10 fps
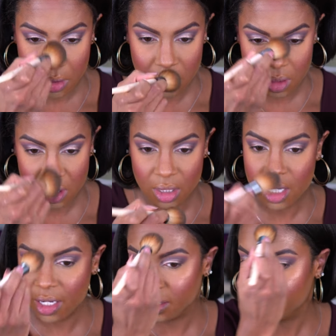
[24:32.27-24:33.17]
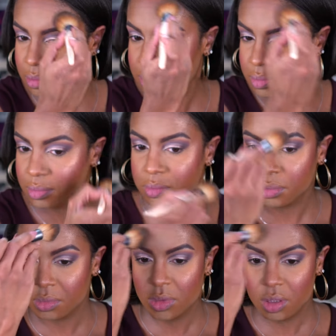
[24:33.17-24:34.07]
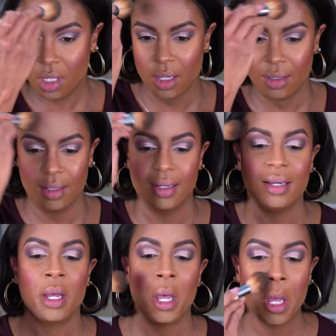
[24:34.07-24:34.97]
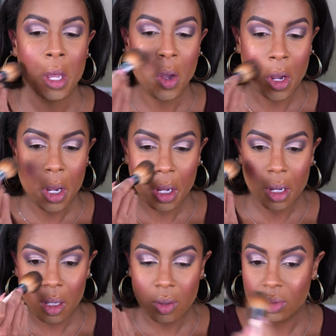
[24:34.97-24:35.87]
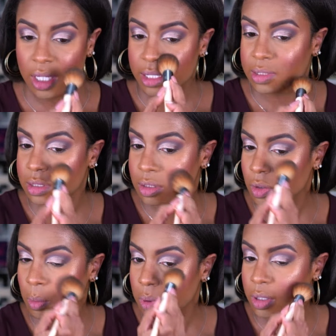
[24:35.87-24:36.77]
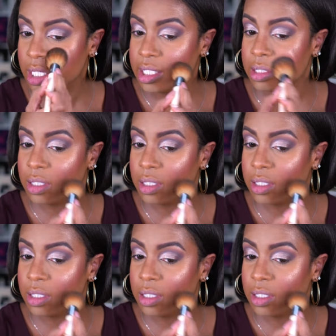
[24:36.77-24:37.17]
just to kind of oh, that is so pretty